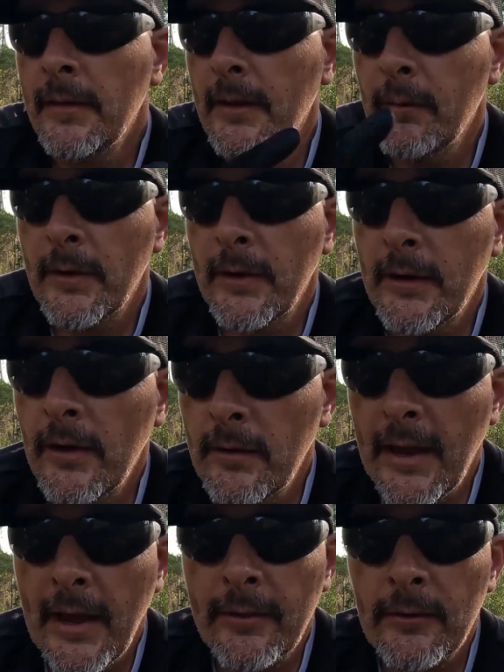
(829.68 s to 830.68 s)
Then we're going to go
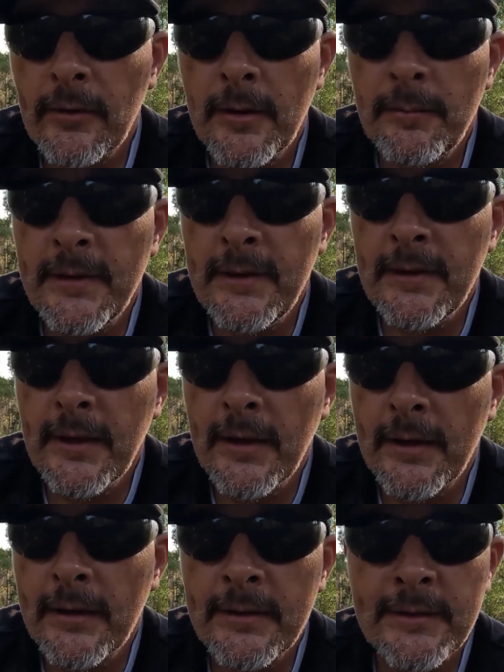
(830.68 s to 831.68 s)
gather up
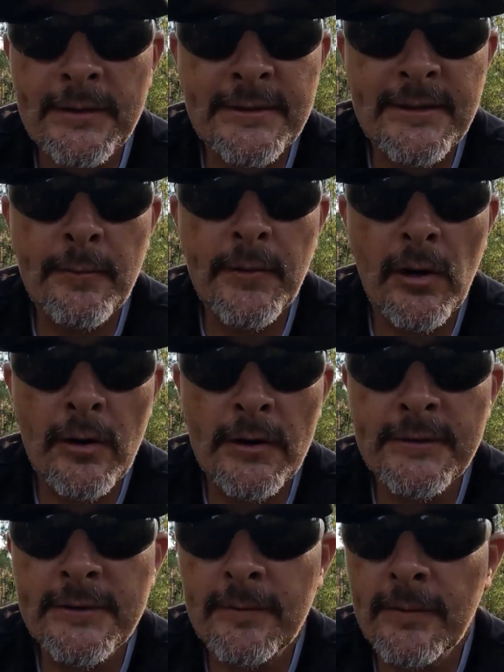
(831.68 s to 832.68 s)
the SIM
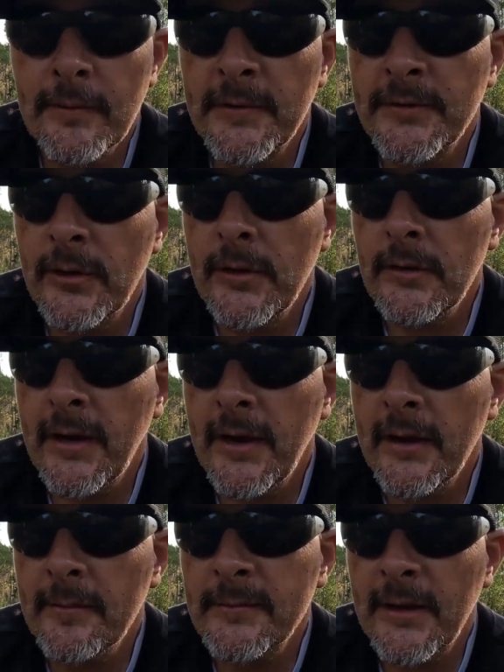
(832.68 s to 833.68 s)
cards from the trail
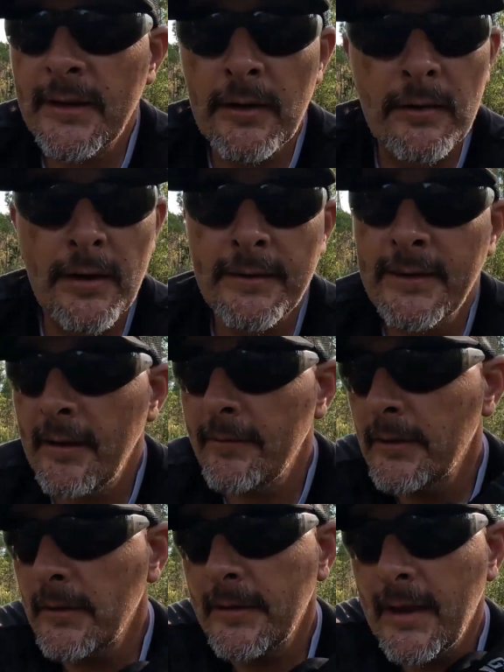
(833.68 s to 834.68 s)
cams. I know I
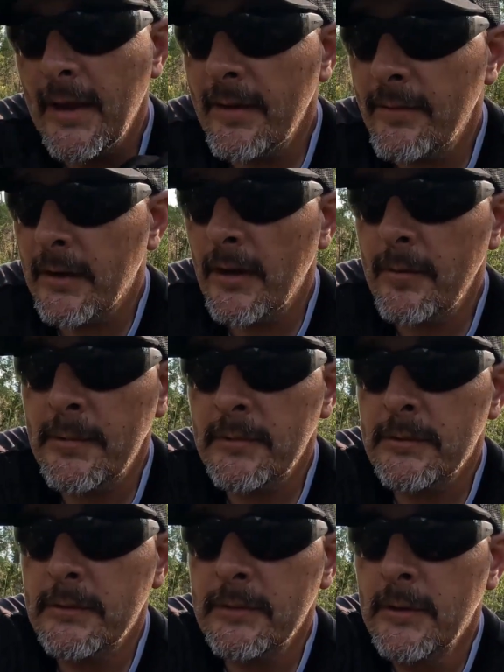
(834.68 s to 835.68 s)
definitely have a
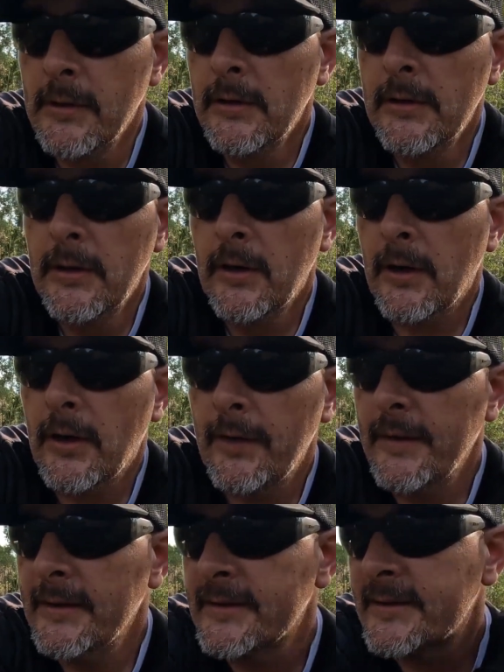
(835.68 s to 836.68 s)
couple
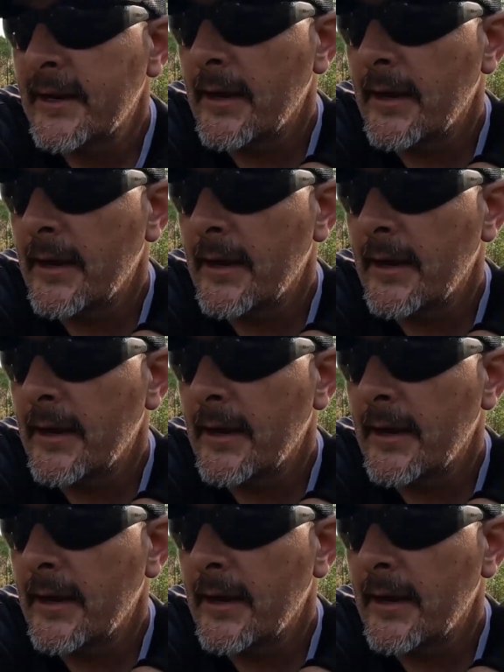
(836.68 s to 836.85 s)
on this